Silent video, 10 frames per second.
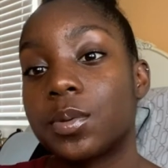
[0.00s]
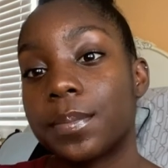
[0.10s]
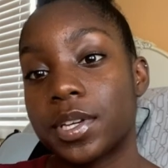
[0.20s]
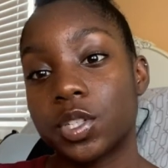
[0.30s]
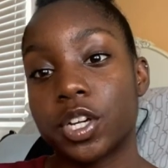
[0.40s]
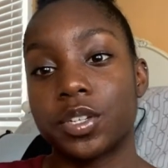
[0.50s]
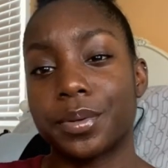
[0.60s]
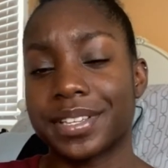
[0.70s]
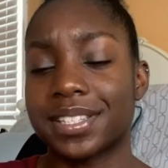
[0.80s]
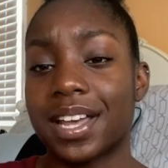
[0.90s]
you want to make sure you're
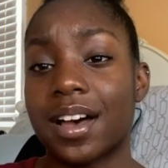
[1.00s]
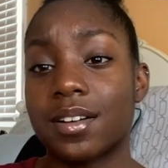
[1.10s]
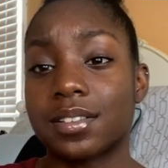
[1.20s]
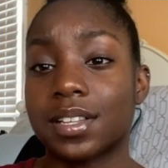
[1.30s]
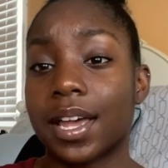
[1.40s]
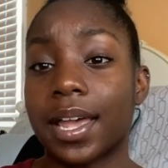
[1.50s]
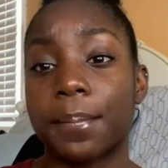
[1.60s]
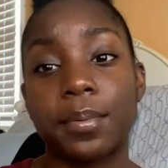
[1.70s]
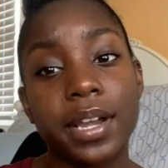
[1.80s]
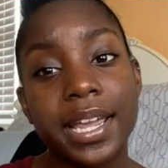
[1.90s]
doing styles
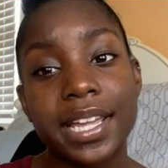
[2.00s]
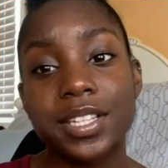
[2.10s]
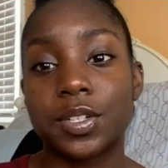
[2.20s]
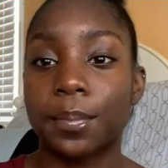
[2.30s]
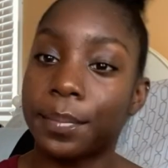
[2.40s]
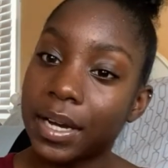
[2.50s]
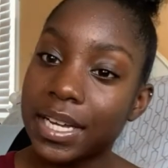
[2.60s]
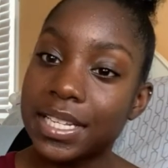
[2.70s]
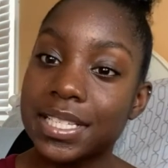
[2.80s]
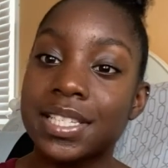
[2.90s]
like braids or
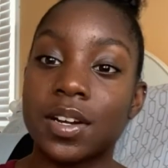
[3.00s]
buns,